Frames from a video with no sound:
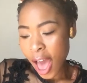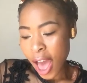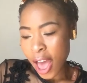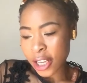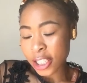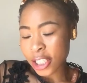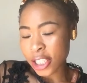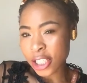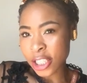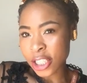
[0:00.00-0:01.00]

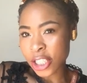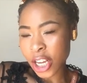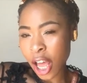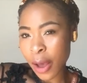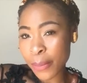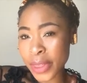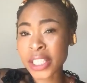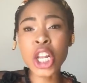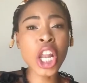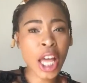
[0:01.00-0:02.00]
And um,
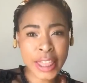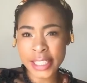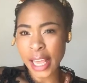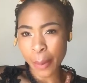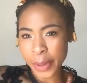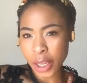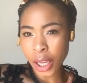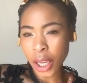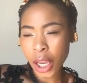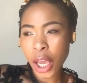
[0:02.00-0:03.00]
there's a lot that's happening.